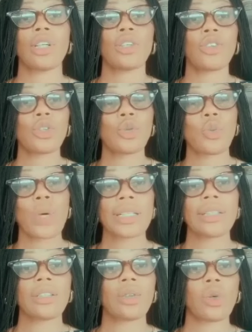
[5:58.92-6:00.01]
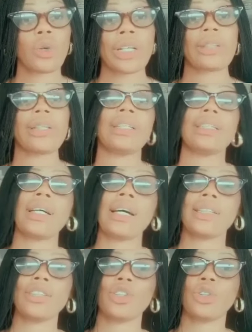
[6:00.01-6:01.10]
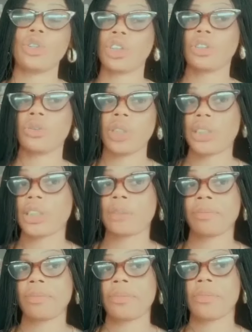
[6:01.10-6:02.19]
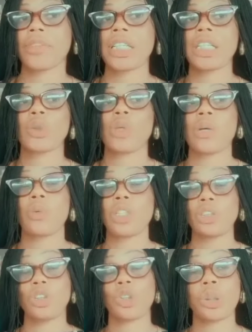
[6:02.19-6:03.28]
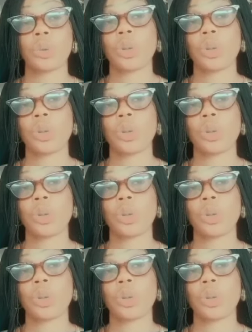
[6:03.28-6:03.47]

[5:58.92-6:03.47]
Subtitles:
You use whitening oil, and it has a usage rate. That's why when you train